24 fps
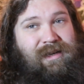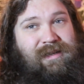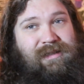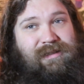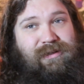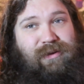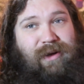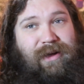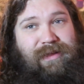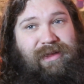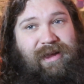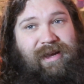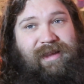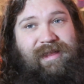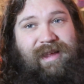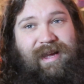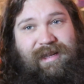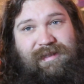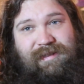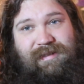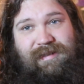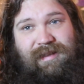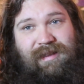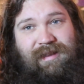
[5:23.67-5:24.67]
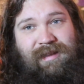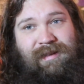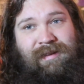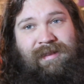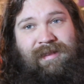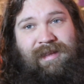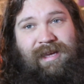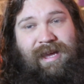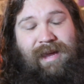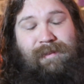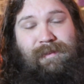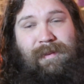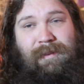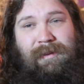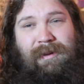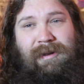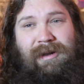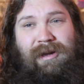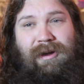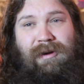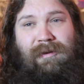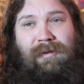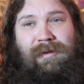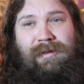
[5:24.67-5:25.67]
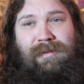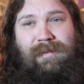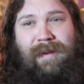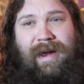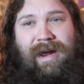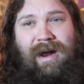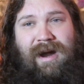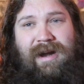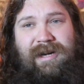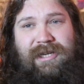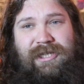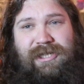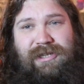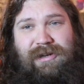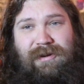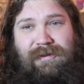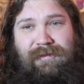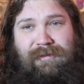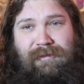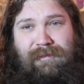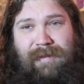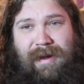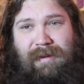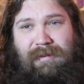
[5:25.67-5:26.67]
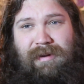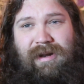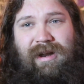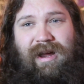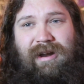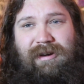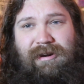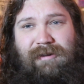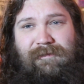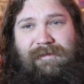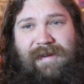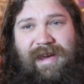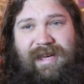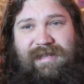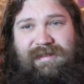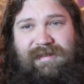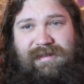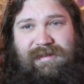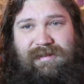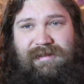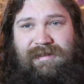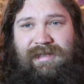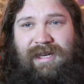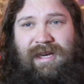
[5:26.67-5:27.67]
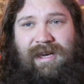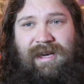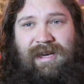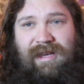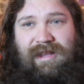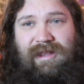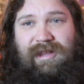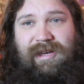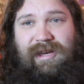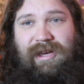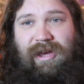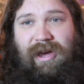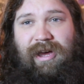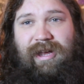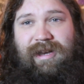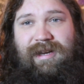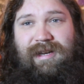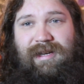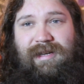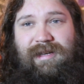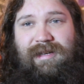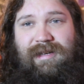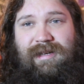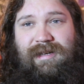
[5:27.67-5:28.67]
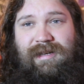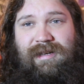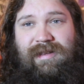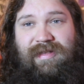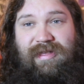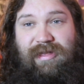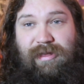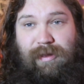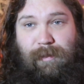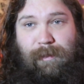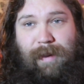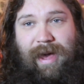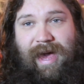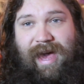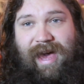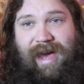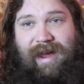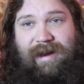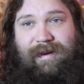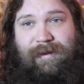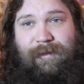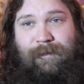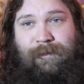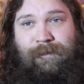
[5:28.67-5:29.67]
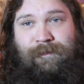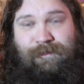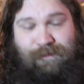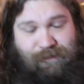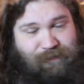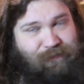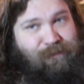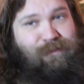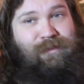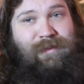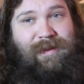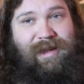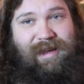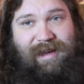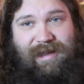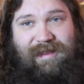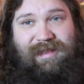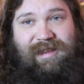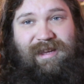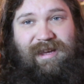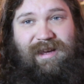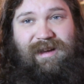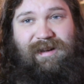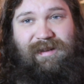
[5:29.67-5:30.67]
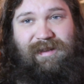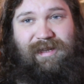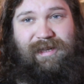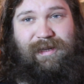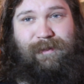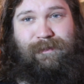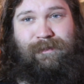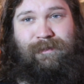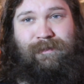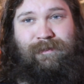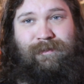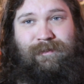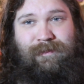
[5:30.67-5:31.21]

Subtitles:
So I think that's the theme I'm going to go with my art show for my 100 faces. The good, the bad, and the ugly.